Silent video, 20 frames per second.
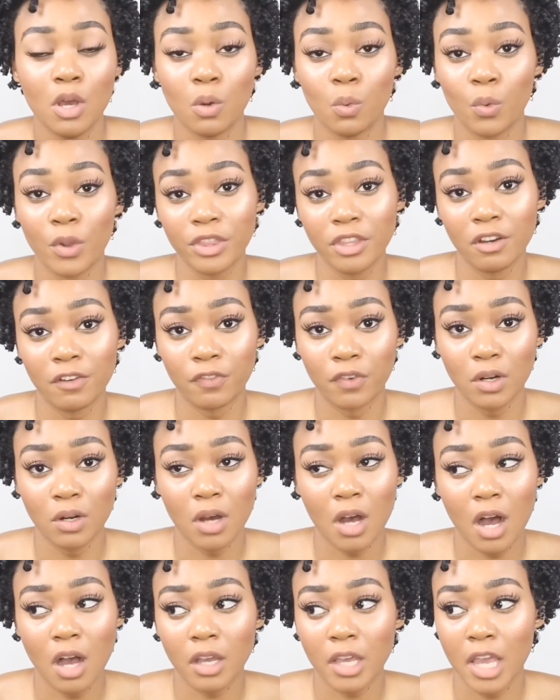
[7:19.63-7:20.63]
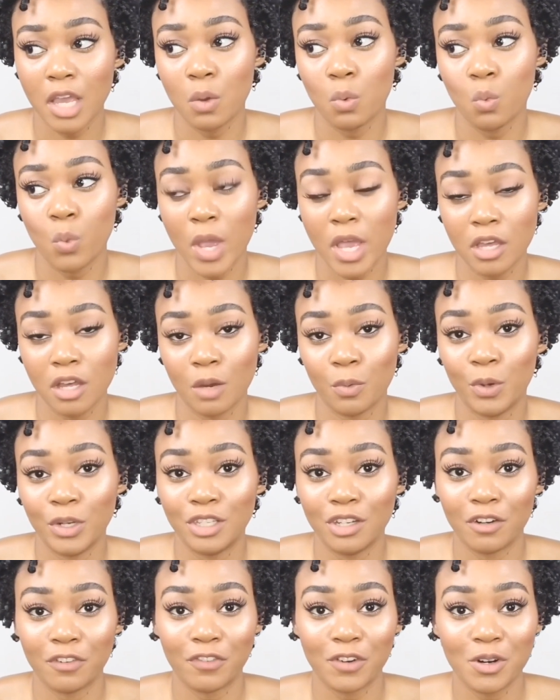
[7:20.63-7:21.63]
with your fro hawk and wake up with
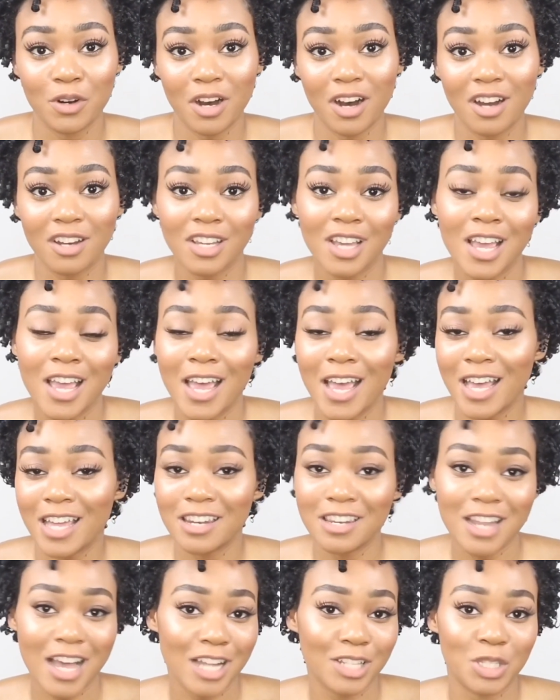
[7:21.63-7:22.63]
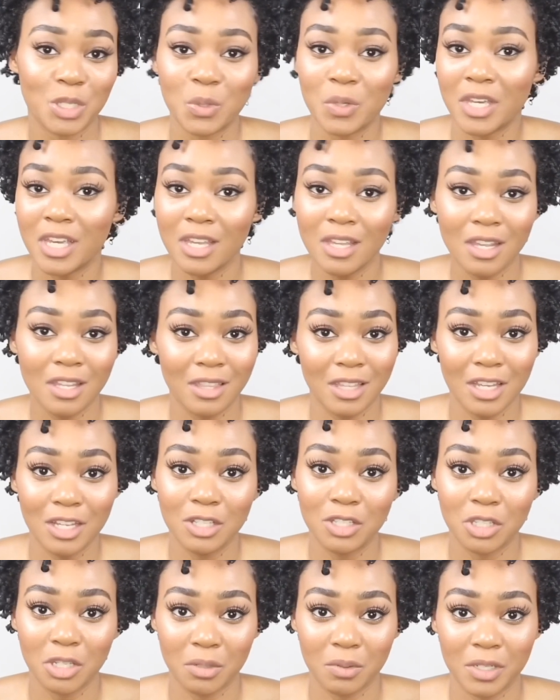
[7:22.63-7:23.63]
your fro hawk and not do anything
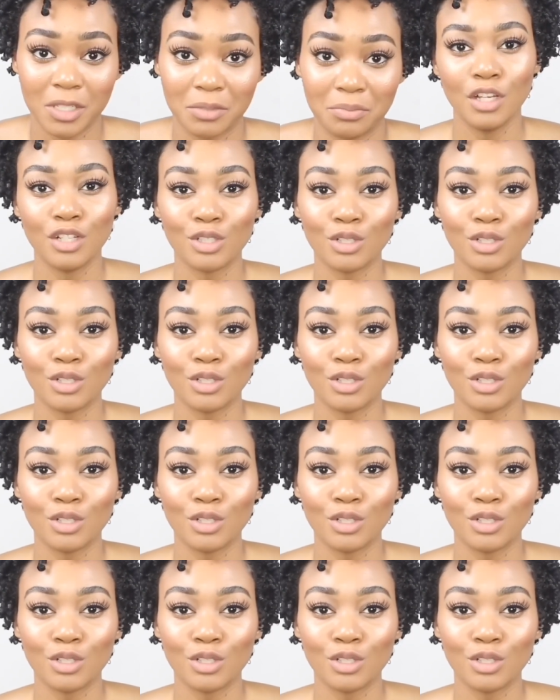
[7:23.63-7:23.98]
to it.